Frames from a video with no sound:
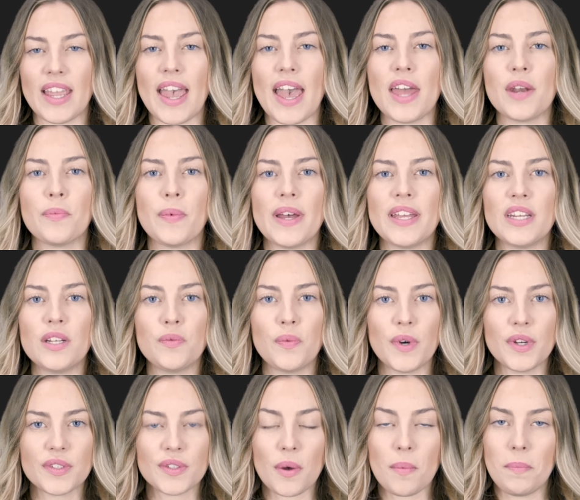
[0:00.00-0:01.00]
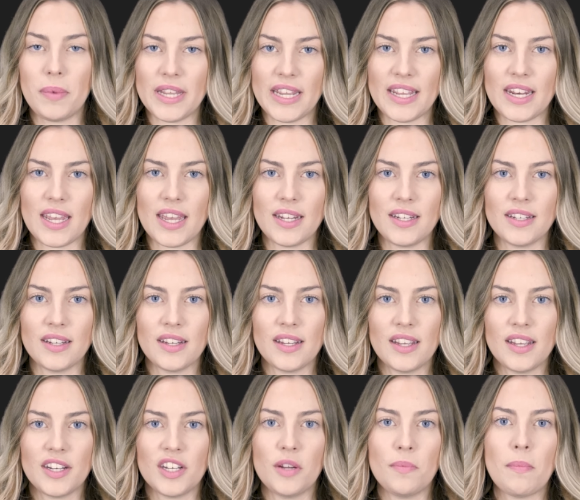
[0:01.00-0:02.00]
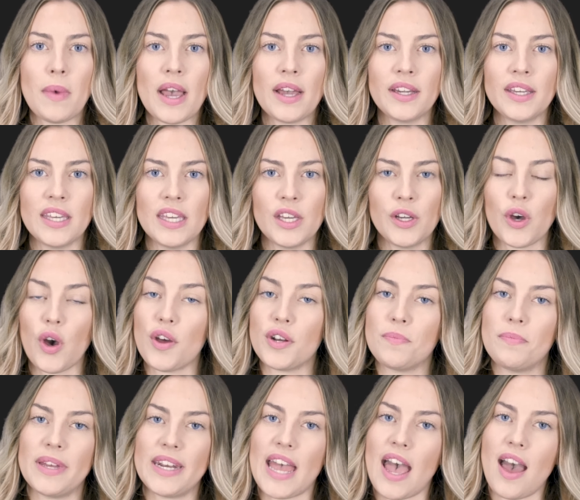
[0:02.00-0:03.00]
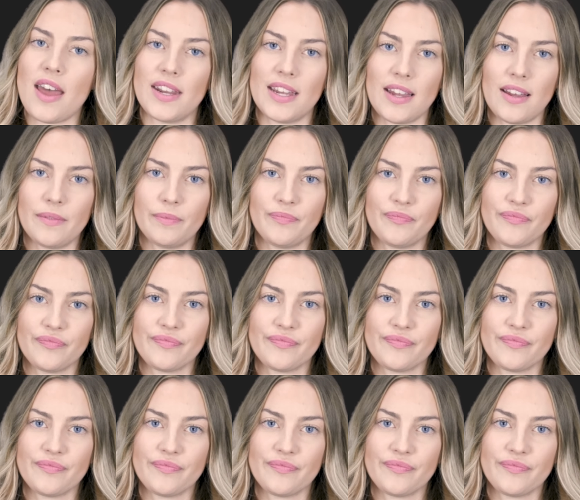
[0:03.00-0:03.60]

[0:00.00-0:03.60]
and when it was completed, the monkey got a banana.